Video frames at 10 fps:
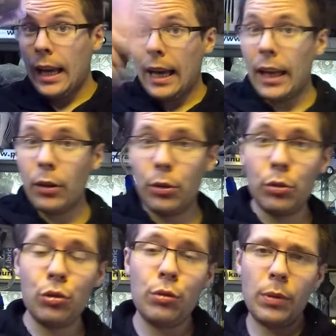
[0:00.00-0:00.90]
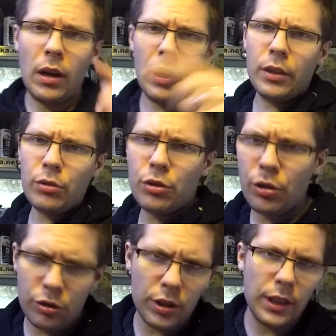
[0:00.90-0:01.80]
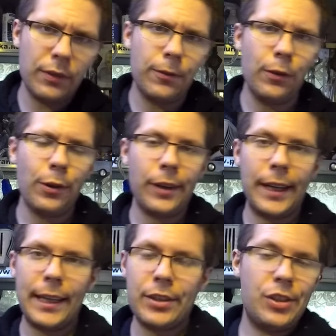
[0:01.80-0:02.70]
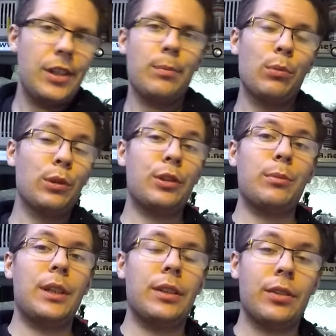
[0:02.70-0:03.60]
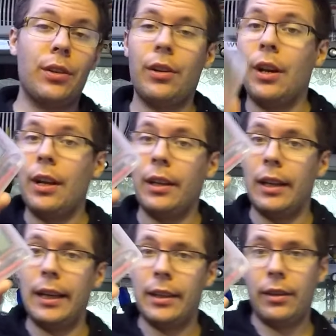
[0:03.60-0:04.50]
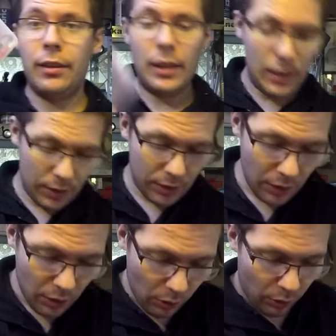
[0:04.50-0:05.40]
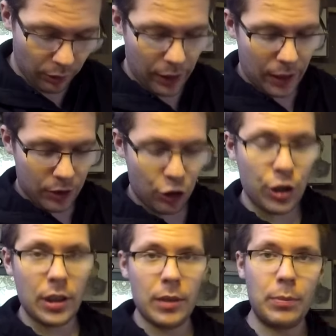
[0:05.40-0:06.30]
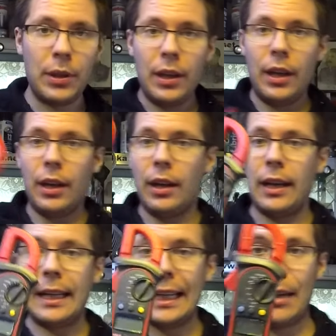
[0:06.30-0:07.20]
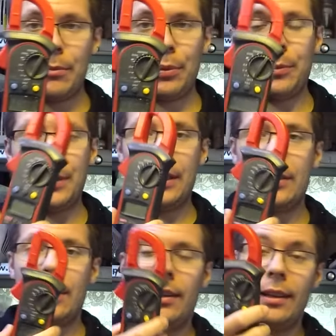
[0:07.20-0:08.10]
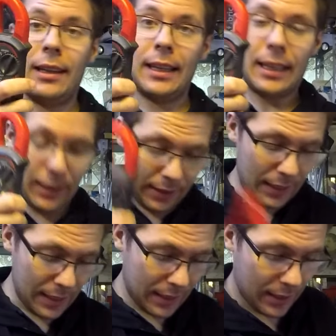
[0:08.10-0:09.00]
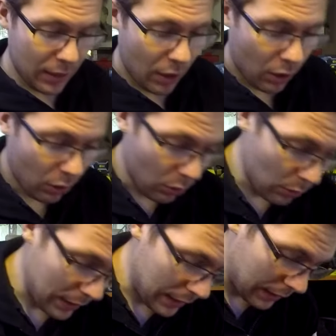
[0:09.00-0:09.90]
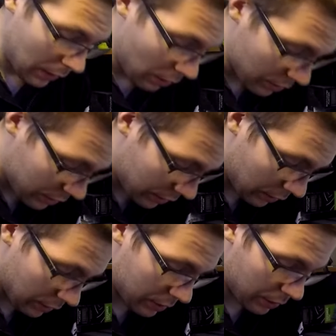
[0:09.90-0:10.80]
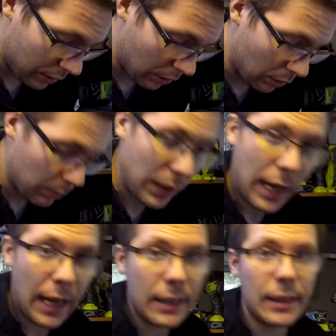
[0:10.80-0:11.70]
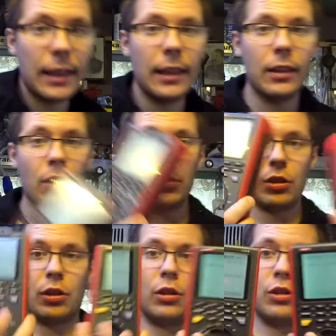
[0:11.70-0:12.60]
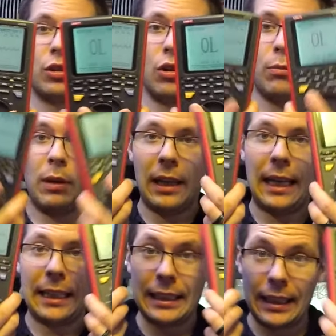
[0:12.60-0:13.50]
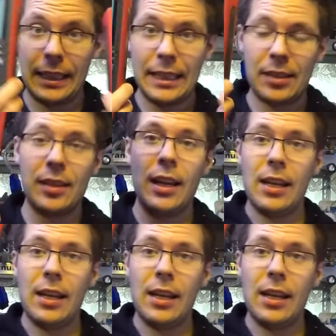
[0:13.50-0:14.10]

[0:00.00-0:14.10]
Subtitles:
Hello YouTube, are you searching for a cheap multimeter like this, or a cheap clamp meter like this, or a oscilloscope, handheld oscilloscope like this?